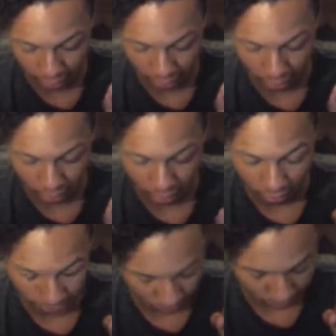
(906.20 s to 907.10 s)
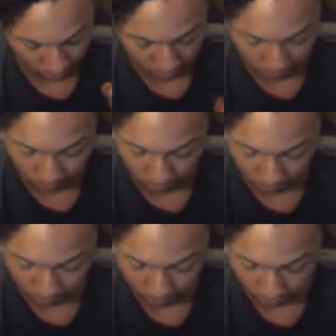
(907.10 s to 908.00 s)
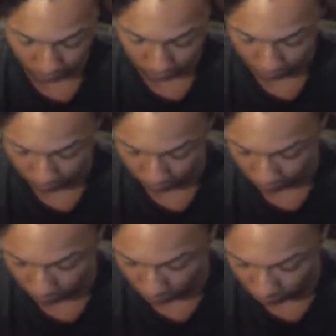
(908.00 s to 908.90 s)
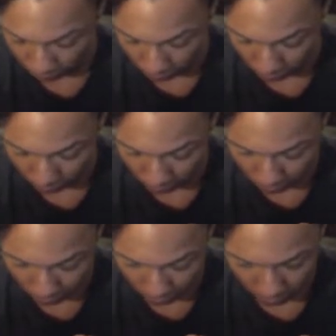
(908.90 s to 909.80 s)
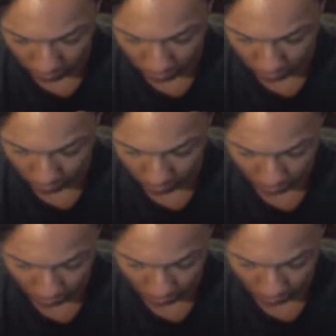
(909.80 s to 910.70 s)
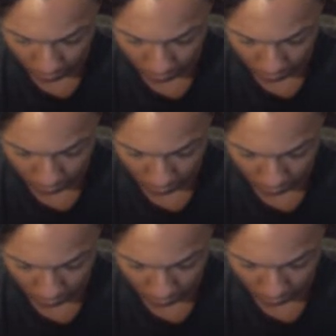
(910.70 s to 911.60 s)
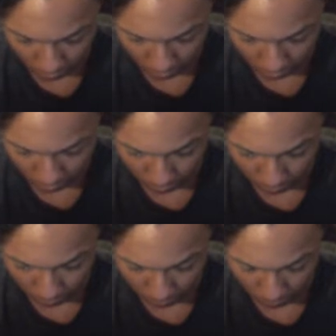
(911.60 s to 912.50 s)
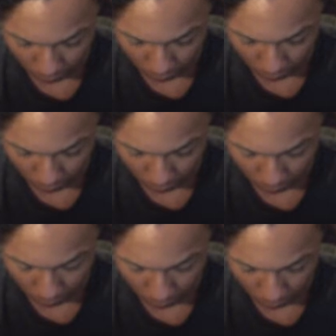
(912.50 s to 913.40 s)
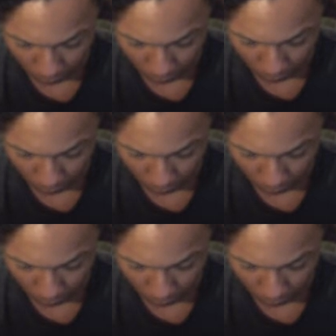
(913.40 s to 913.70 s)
Nobody speaks.